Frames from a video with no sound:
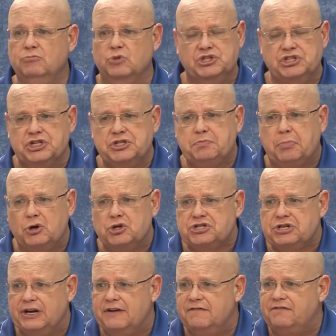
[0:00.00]
was this
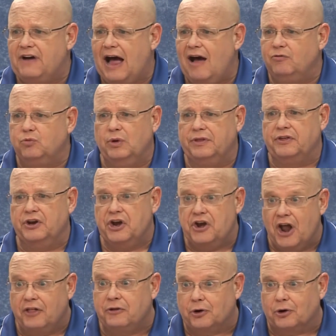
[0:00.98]
person involved with
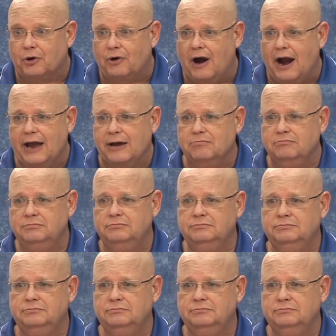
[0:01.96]
another crime?